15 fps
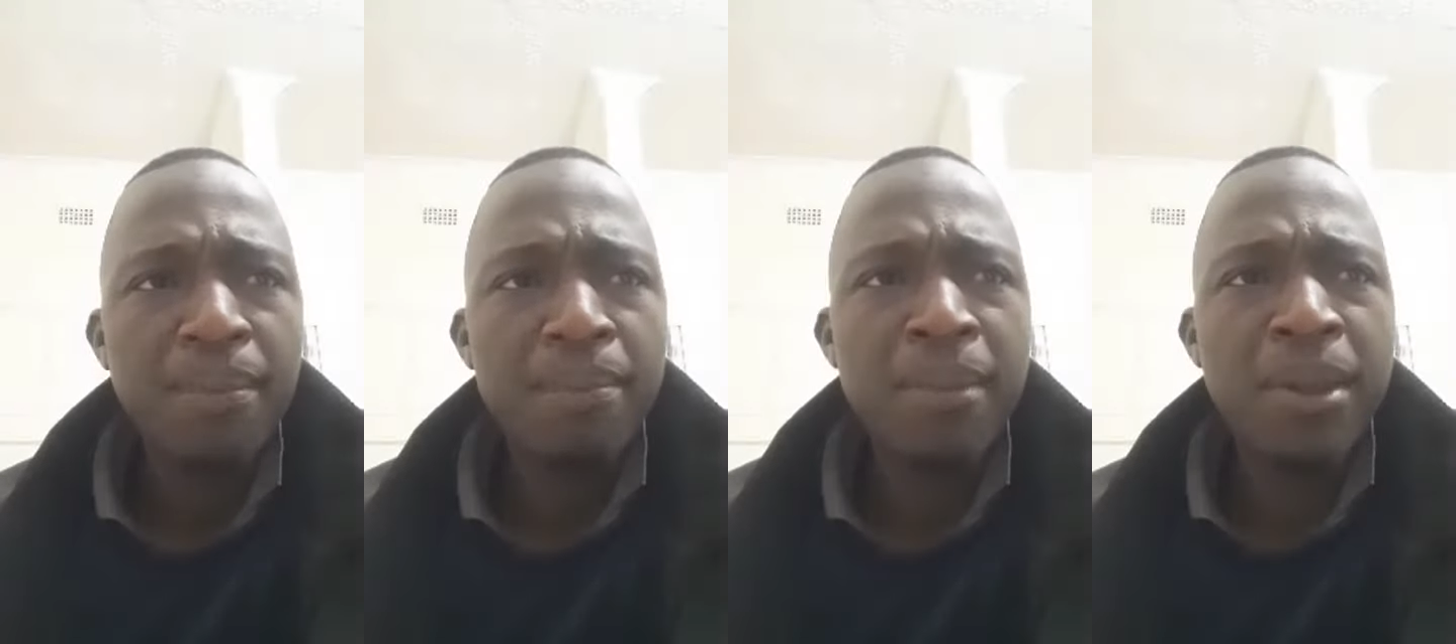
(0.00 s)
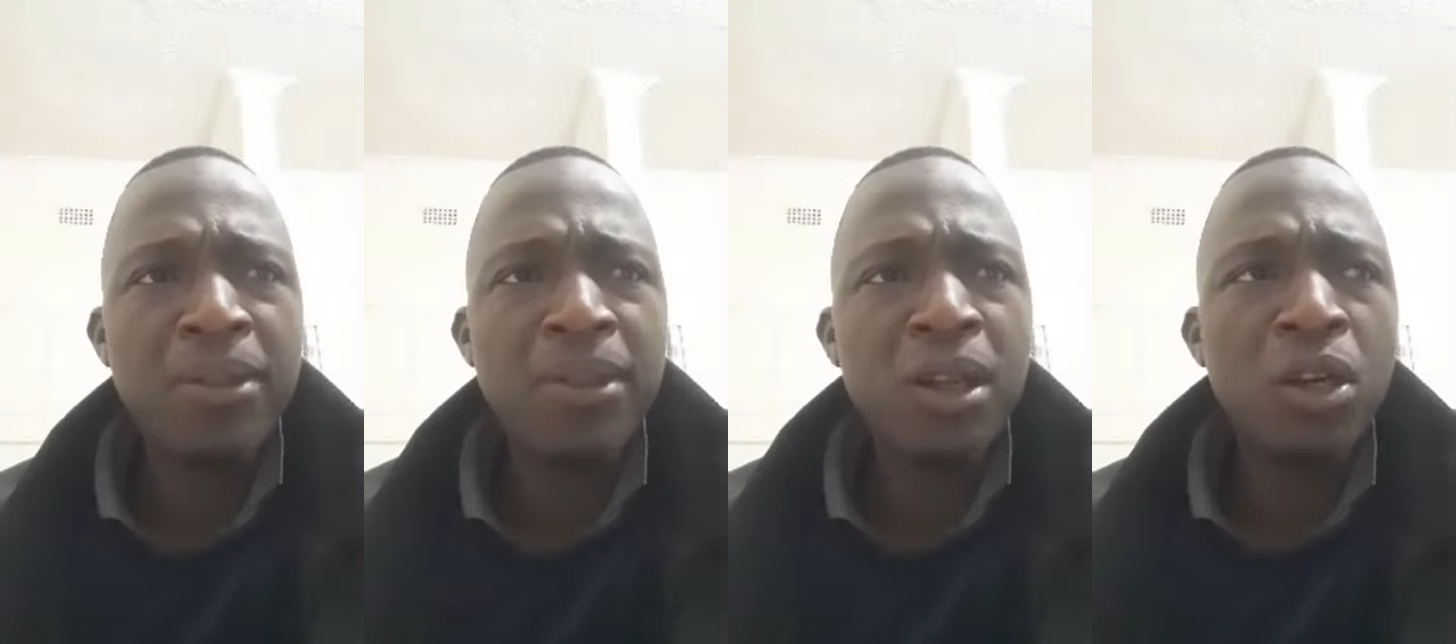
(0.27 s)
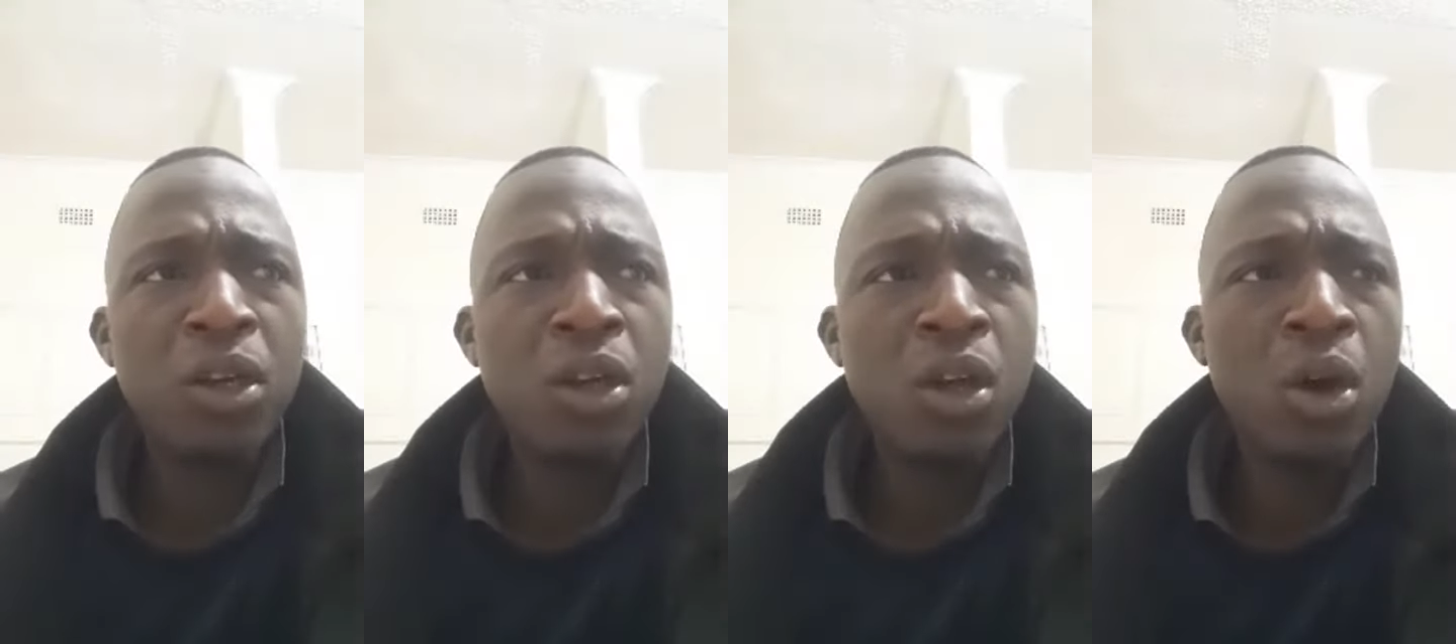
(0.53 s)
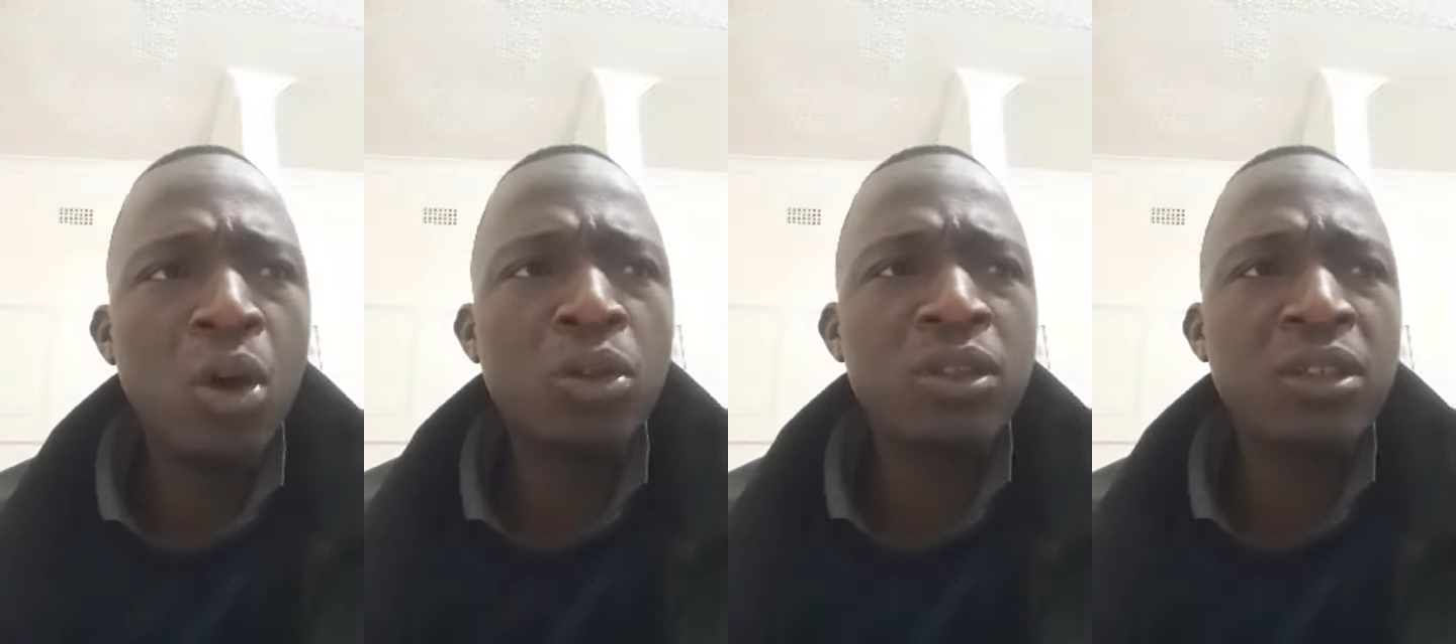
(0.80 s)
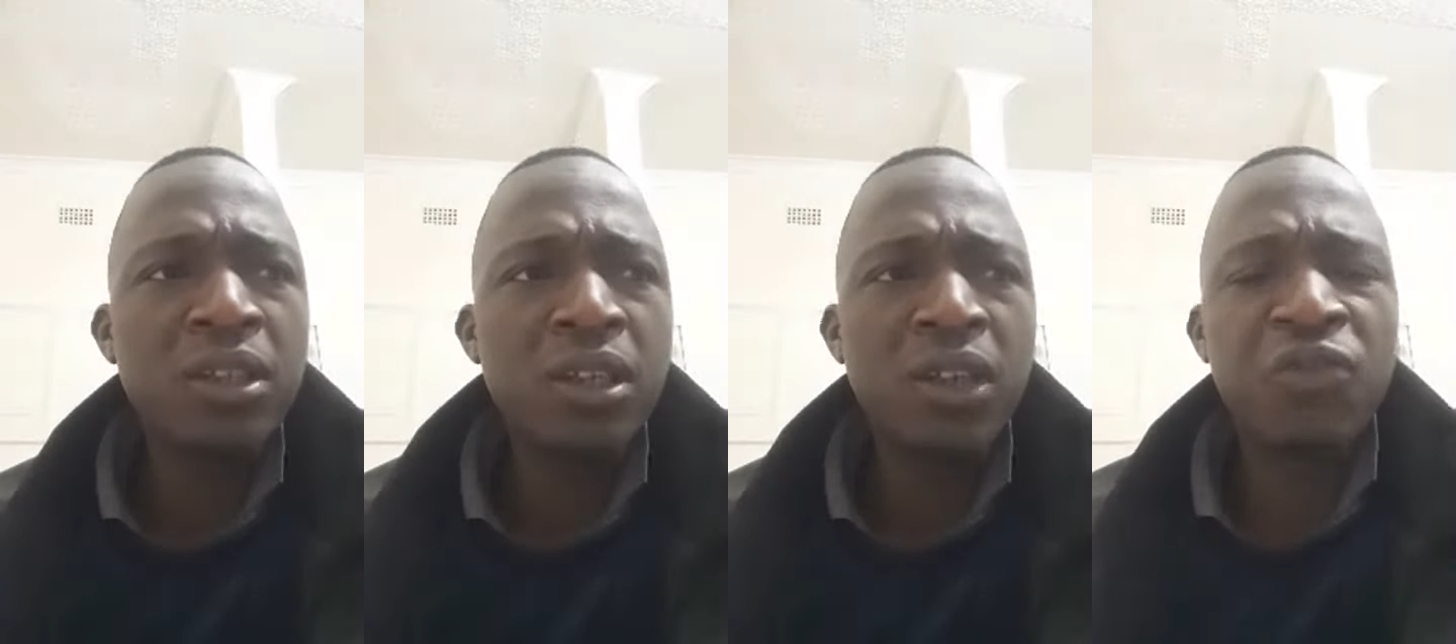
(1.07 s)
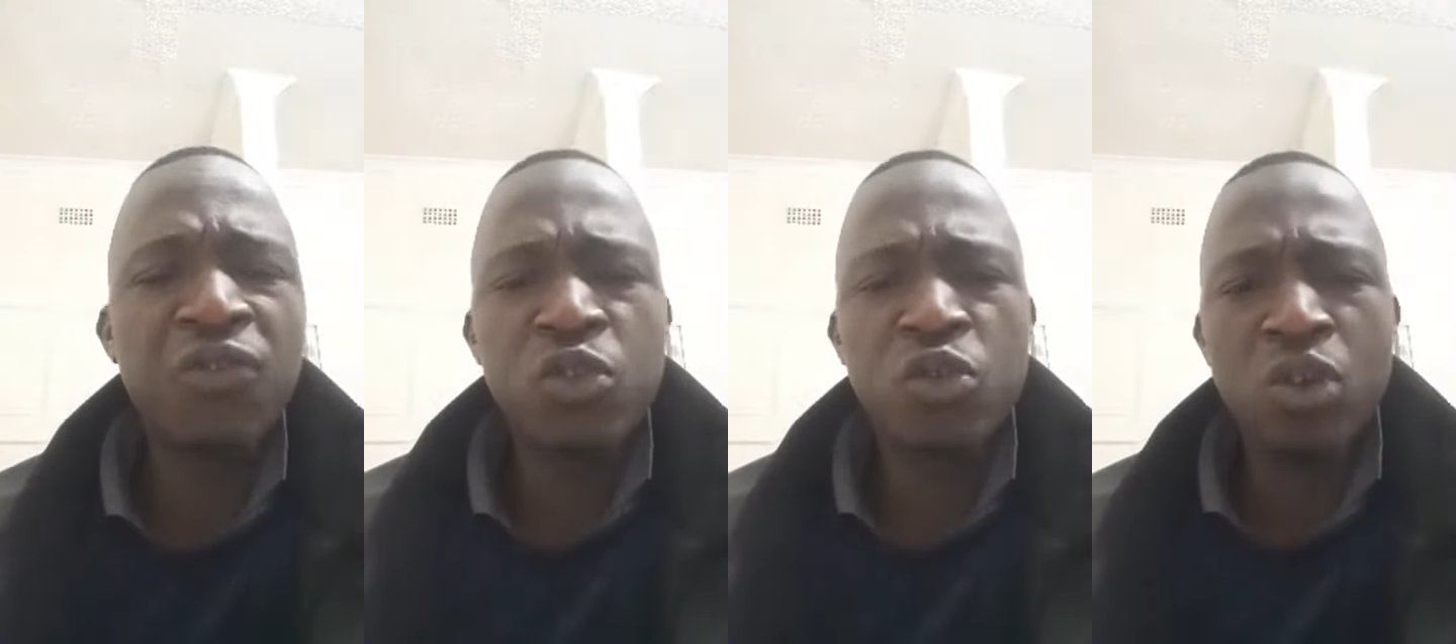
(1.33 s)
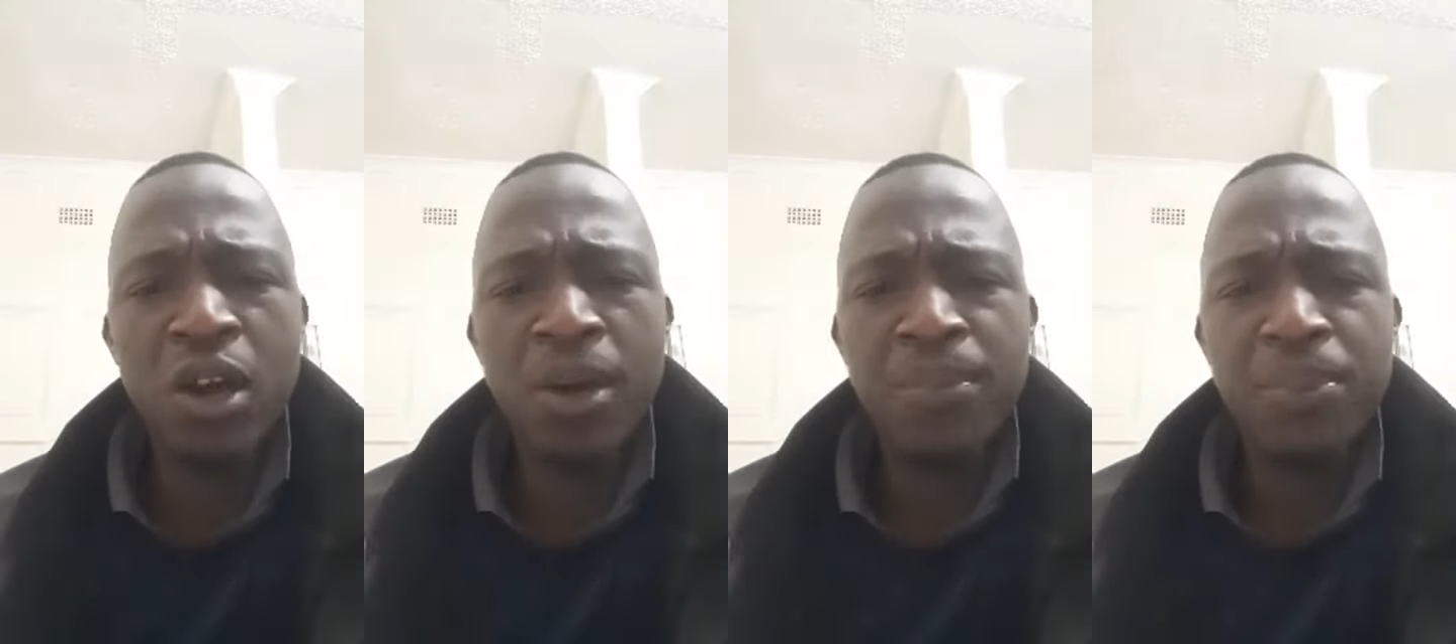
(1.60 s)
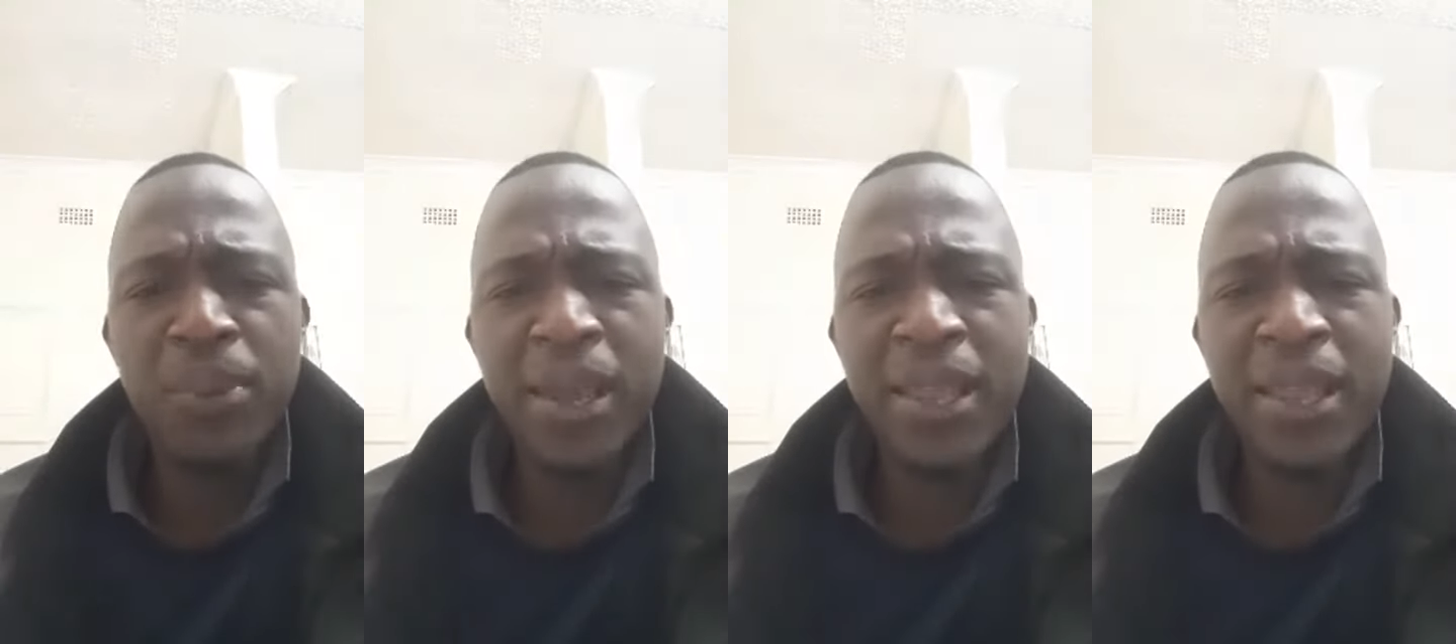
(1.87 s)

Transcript: may the Lord lift you up.